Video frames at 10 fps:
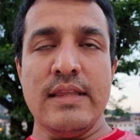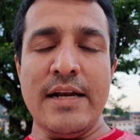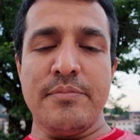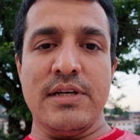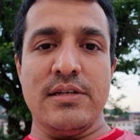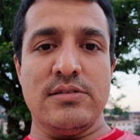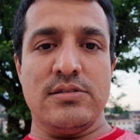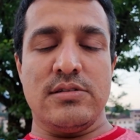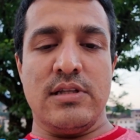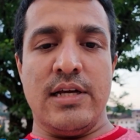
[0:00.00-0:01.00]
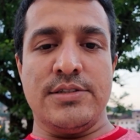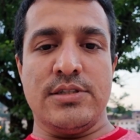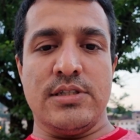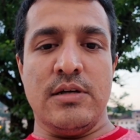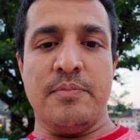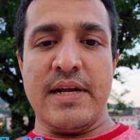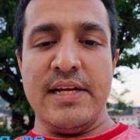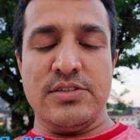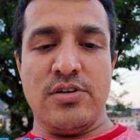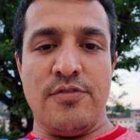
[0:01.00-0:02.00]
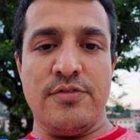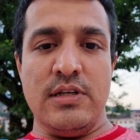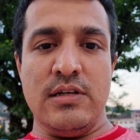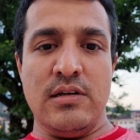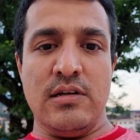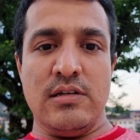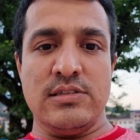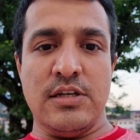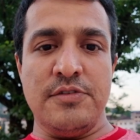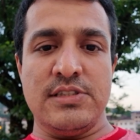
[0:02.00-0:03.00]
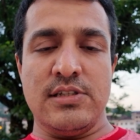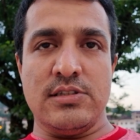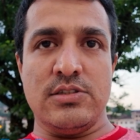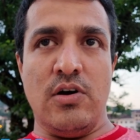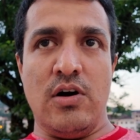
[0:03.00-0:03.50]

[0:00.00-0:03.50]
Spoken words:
that means that the price of the services